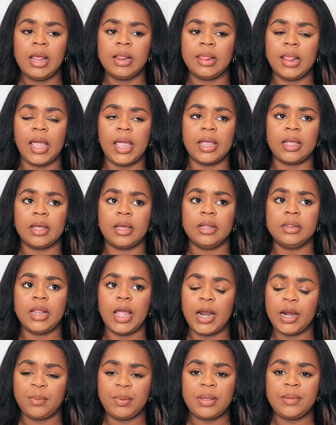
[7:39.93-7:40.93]
Like, a
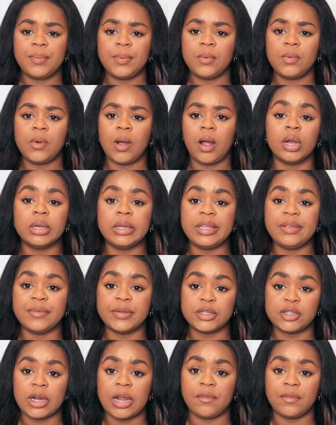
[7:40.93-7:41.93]
lot of people are
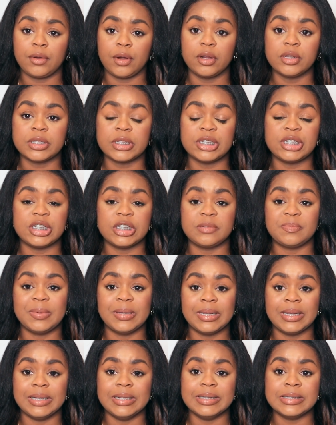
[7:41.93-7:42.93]
leaving travel nursing just
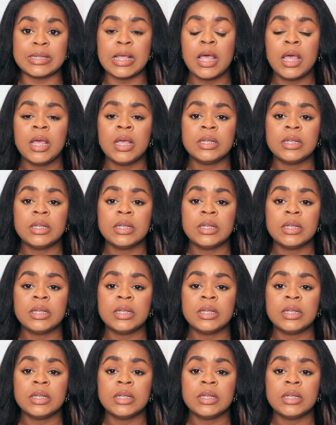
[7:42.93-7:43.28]
because